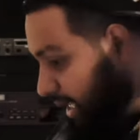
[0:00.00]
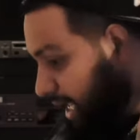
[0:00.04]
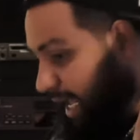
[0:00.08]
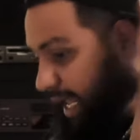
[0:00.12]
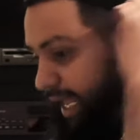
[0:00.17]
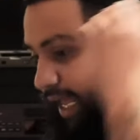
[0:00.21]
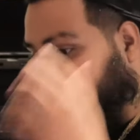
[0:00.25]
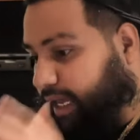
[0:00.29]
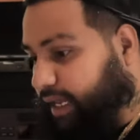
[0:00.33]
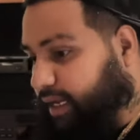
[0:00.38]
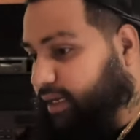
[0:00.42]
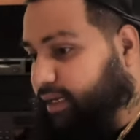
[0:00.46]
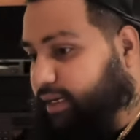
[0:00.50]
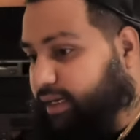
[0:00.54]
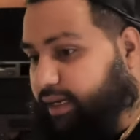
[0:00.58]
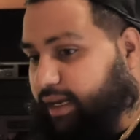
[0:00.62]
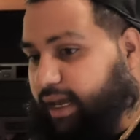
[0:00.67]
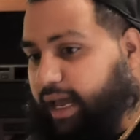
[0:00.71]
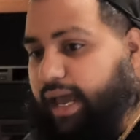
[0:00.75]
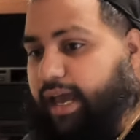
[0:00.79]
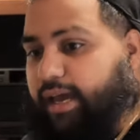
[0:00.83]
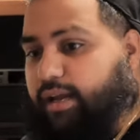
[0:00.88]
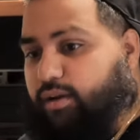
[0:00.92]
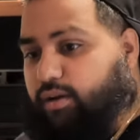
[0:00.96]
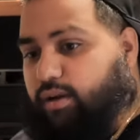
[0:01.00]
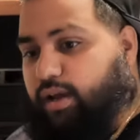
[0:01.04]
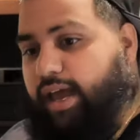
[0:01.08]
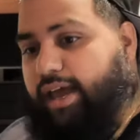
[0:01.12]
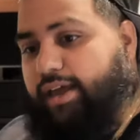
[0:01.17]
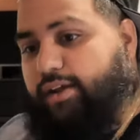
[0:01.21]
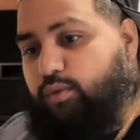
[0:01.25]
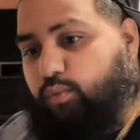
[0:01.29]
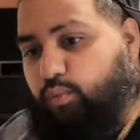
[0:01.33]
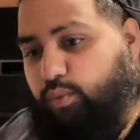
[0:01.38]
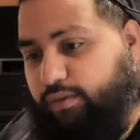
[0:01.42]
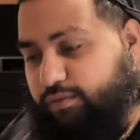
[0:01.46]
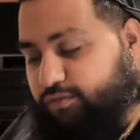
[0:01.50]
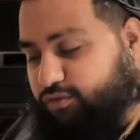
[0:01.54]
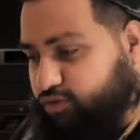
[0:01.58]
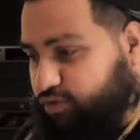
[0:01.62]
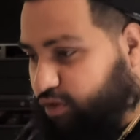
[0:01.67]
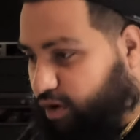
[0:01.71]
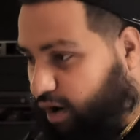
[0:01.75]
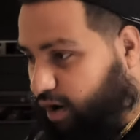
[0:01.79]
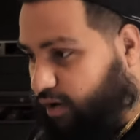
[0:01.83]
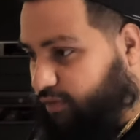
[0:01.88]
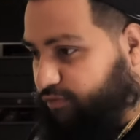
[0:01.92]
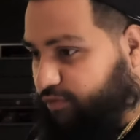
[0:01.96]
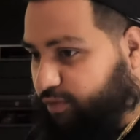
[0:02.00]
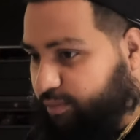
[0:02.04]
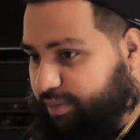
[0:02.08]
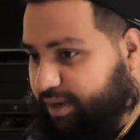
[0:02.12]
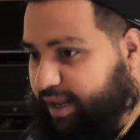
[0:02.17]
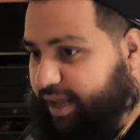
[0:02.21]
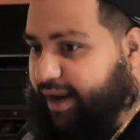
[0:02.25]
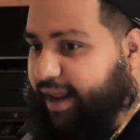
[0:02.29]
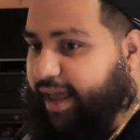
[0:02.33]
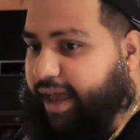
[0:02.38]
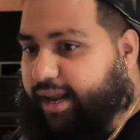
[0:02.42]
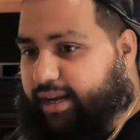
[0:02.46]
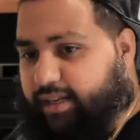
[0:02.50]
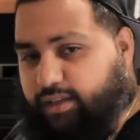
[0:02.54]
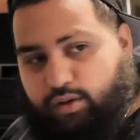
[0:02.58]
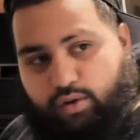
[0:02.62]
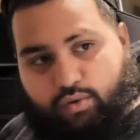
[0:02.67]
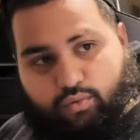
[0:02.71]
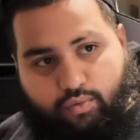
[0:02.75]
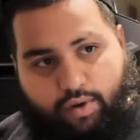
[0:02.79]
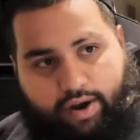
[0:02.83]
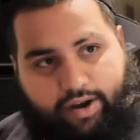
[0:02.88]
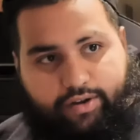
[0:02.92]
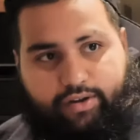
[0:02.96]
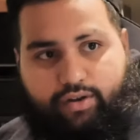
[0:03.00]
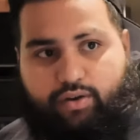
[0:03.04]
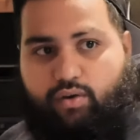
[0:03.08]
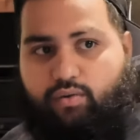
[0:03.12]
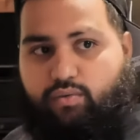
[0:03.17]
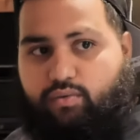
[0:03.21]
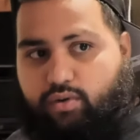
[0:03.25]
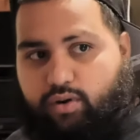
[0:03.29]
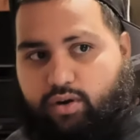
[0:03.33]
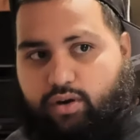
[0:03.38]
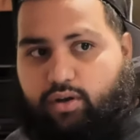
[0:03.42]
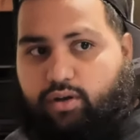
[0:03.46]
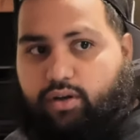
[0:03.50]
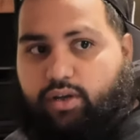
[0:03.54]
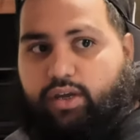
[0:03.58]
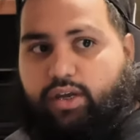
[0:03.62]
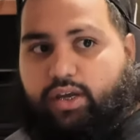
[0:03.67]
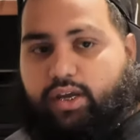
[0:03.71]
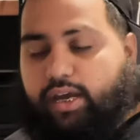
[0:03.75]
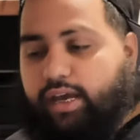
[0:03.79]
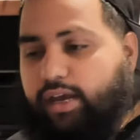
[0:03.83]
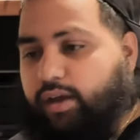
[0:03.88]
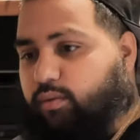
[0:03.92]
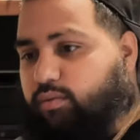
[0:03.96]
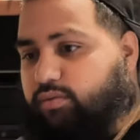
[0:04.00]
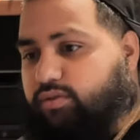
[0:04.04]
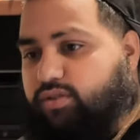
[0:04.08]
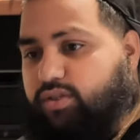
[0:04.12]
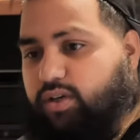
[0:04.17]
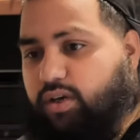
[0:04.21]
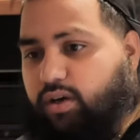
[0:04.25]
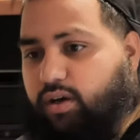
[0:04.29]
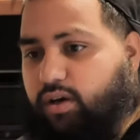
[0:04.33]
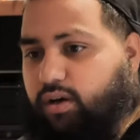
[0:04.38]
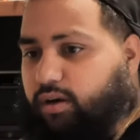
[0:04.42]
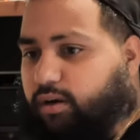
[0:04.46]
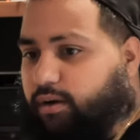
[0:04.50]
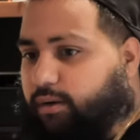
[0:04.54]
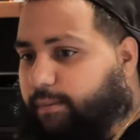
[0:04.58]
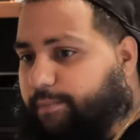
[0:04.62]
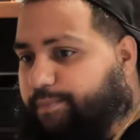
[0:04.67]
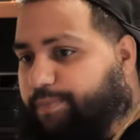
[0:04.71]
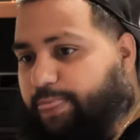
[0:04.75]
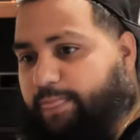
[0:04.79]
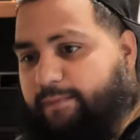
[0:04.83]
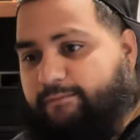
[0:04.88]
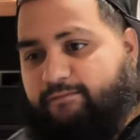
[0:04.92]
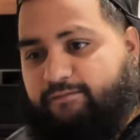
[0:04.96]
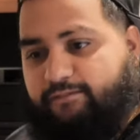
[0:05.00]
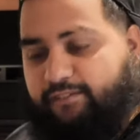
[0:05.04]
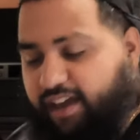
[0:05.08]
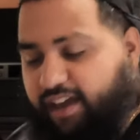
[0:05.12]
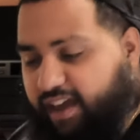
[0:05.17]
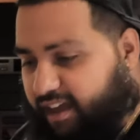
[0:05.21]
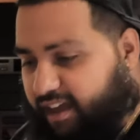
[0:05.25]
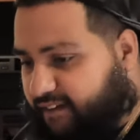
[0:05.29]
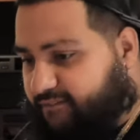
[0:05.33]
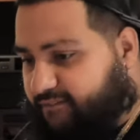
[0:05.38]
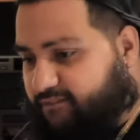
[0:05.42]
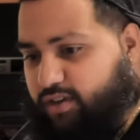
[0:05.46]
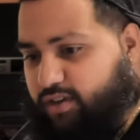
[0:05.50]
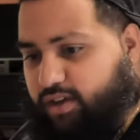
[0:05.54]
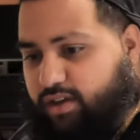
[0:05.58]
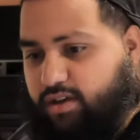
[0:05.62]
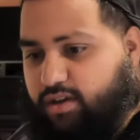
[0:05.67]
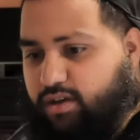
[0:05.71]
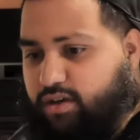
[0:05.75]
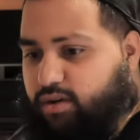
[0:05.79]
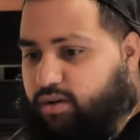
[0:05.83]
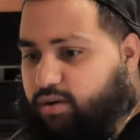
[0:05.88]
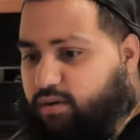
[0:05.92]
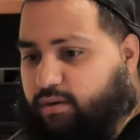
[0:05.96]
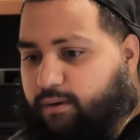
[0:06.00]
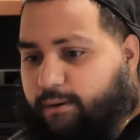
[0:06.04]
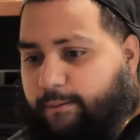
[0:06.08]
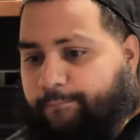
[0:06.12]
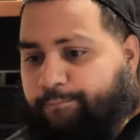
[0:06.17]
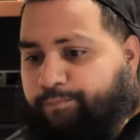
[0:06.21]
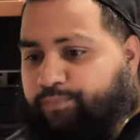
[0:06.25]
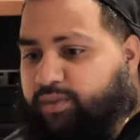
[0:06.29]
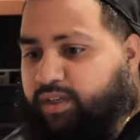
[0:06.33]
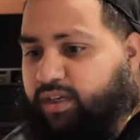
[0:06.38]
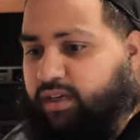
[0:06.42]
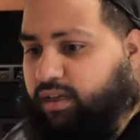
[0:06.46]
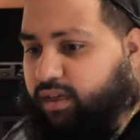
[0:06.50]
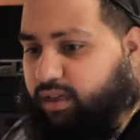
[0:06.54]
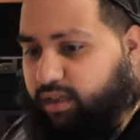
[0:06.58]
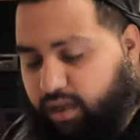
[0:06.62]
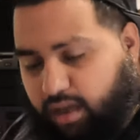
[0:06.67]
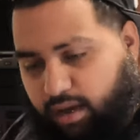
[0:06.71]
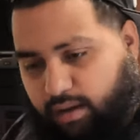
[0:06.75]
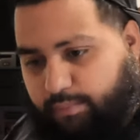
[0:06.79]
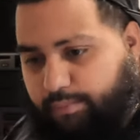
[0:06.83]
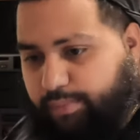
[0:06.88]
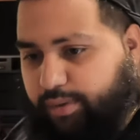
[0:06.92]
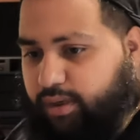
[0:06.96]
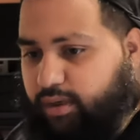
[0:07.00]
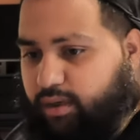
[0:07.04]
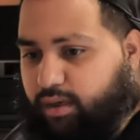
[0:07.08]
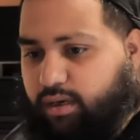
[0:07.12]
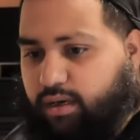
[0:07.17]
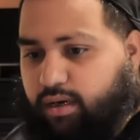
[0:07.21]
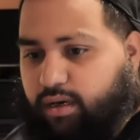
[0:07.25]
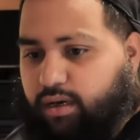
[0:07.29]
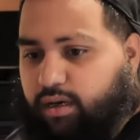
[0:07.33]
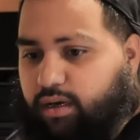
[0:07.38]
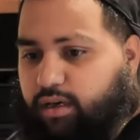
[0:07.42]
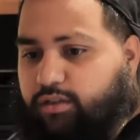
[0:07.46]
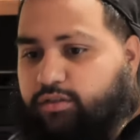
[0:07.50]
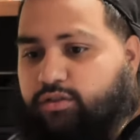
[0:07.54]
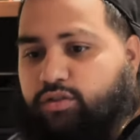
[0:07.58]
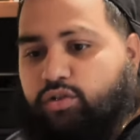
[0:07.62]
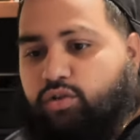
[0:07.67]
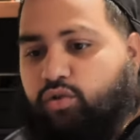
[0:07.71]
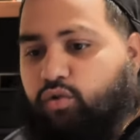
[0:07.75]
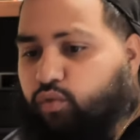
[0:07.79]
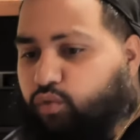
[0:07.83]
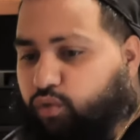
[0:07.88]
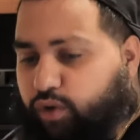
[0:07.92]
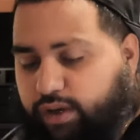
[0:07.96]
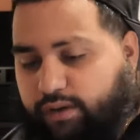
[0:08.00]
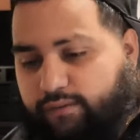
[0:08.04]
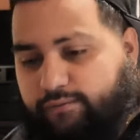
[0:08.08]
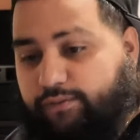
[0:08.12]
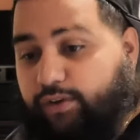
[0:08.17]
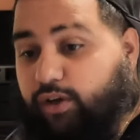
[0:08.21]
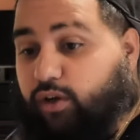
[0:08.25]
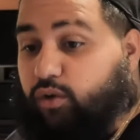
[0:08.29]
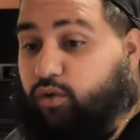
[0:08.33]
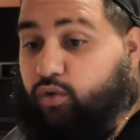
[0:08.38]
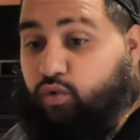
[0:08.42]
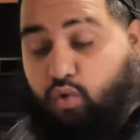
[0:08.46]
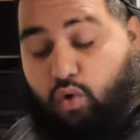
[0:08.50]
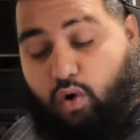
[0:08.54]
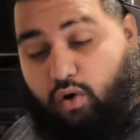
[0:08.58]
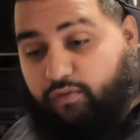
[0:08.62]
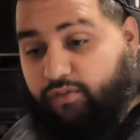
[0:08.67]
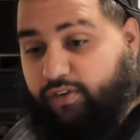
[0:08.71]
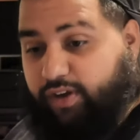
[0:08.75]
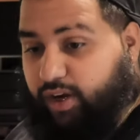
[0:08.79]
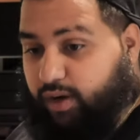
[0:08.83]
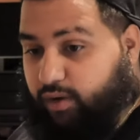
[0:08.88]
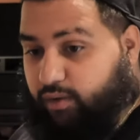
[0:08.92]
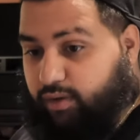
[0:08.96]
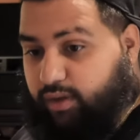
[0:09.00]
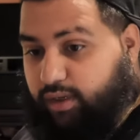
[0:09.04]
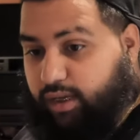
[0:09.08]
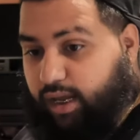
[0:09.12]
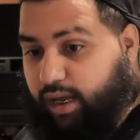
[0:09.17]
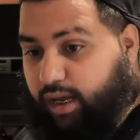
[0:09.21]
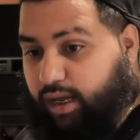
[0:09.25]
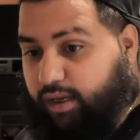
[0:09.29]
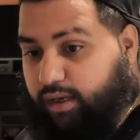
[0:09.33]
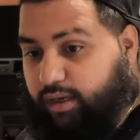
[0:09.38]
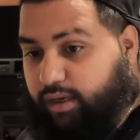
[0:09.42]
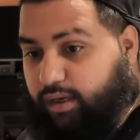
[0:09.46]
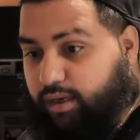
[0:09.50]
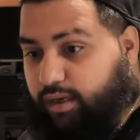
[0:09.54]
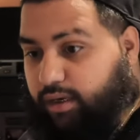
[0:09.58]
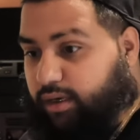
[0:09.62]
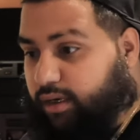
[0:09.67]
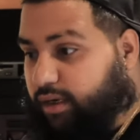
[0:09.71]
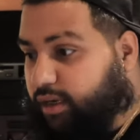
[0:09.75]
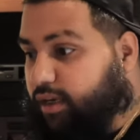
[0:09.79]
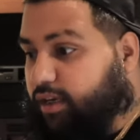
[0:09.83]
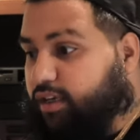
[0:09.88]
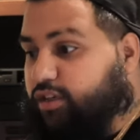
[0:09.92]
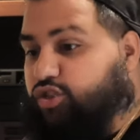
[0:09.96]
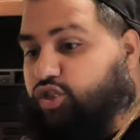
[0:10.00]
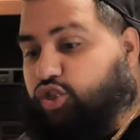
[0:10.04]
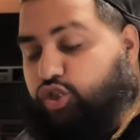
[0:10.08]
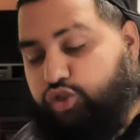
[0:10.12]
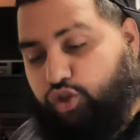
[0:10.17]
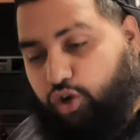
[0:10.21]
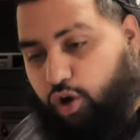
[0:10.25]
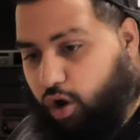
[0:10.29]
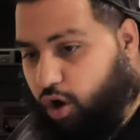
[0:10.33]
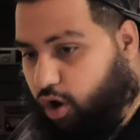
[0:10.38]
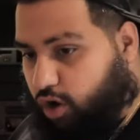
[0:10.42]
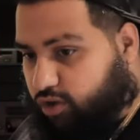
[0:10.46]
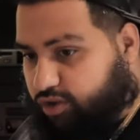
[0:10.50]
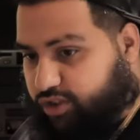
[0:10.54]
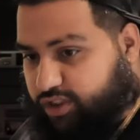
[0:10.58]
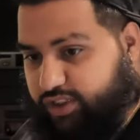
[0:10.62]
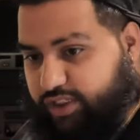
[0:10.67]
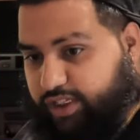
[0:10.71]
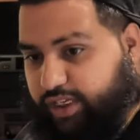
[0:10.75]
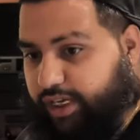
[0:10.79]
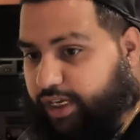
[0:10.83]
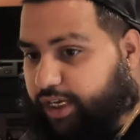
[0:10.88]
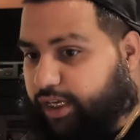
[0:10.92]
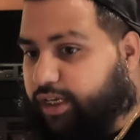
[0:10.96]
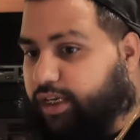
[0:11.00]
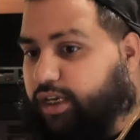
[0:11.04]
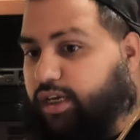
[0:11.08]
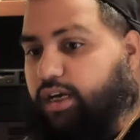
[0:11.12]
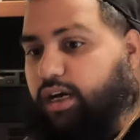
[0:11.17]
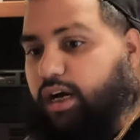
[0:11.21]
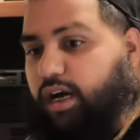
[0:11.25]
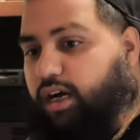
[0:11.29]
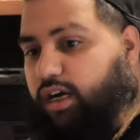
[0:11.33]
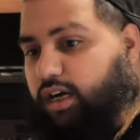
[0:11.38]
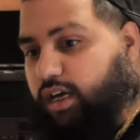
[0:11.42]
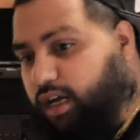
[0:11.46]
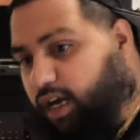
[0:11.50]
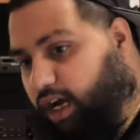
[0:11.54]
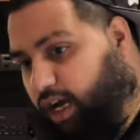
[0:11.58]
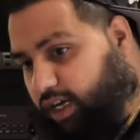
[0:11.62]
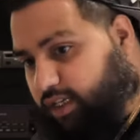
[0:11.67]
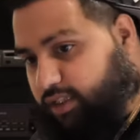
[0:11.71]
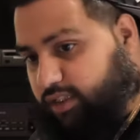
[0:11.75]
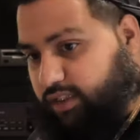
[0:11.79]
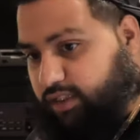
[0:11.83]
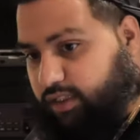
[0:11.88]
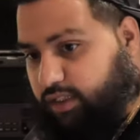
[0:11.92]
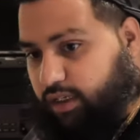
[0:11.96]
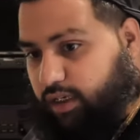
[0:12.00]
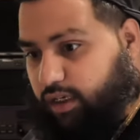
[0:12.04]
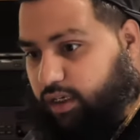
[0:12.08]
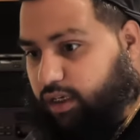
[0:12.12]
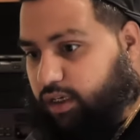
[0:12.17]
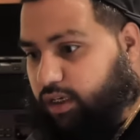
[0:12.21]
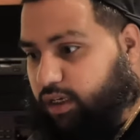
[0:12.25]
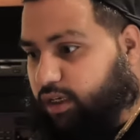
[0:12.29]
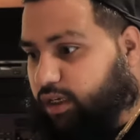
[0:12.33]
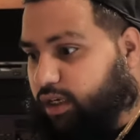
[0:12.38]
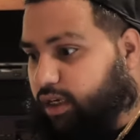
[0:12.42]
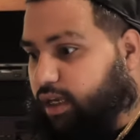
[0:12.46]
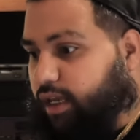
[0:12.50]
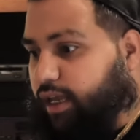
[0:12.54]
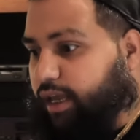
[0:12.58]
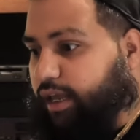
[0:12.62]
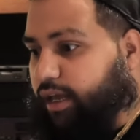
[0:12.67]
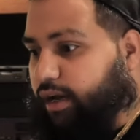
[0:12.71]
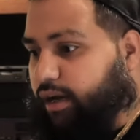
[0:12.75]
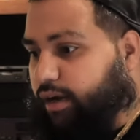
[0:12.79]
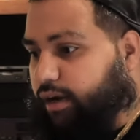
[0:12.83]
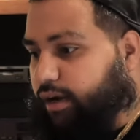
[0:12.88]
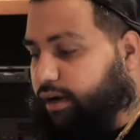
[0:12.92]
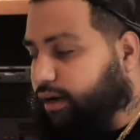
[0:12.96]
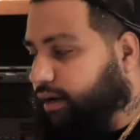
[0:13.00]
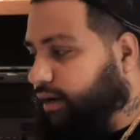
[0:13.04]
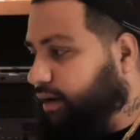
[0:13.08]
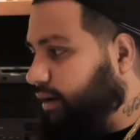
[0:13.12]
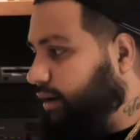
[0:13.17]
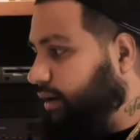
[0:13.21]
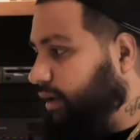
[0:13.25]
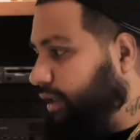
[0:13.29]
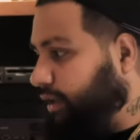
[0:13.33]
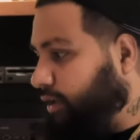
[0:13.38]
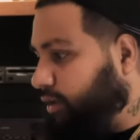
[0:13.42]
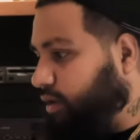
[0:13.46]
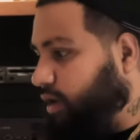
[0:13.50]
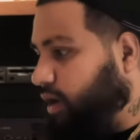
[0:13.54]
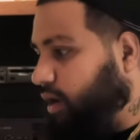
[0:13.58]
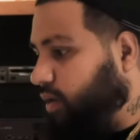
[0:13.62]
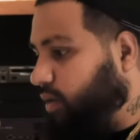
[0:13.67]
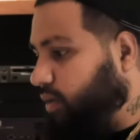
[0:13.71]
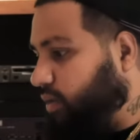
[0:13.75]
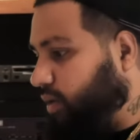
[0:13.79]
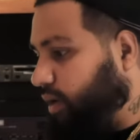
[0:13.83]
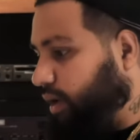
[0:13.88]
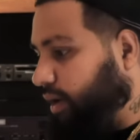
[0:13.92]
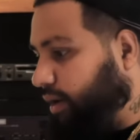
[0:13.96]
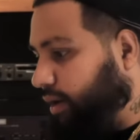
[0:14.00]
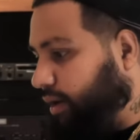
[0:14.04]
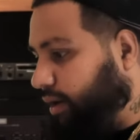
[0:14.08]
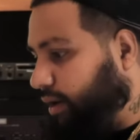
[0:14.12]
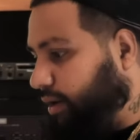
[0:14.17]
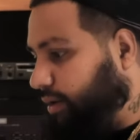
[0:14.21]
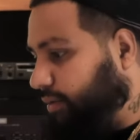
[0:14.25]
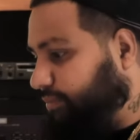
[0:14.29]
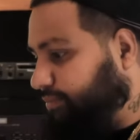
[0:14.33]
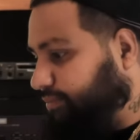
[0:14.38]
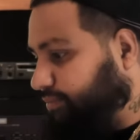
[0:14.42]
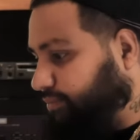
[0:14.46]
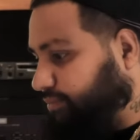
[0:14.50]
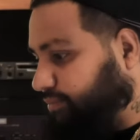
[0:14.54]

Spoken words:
I had to withdraw from that. I had a little radio run. It was Fayetteville, Columbia, Greenville, North Carolina, Charleston, Augusta, and